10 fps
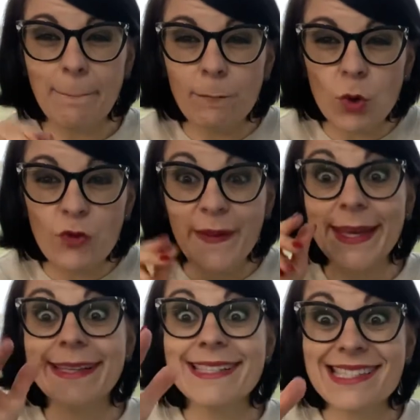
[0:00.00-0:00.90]

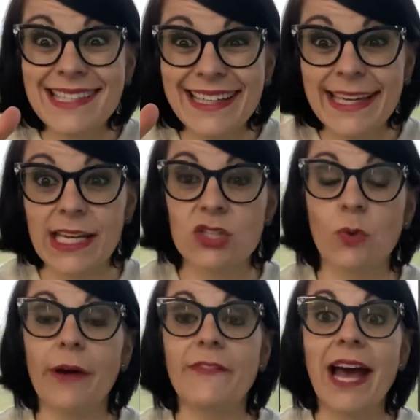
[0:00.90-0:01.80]
moving, seeing.
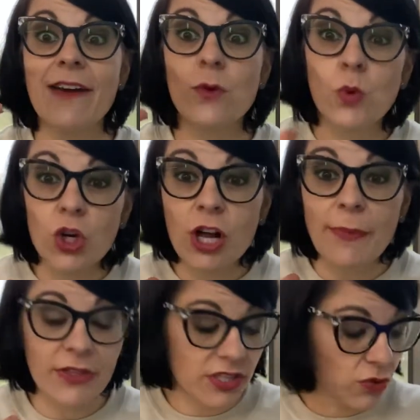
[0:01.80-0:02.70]
So if I have a word
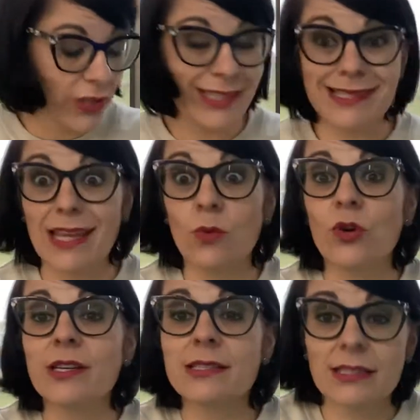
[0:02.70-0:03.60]
up on the screen, say the
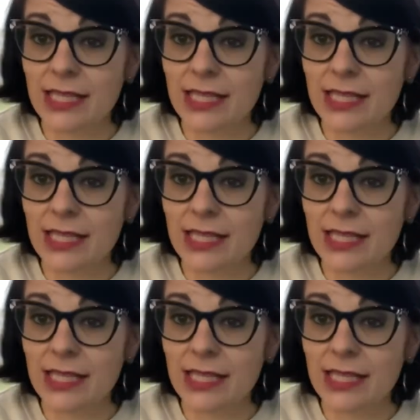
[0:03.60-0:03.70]
word is,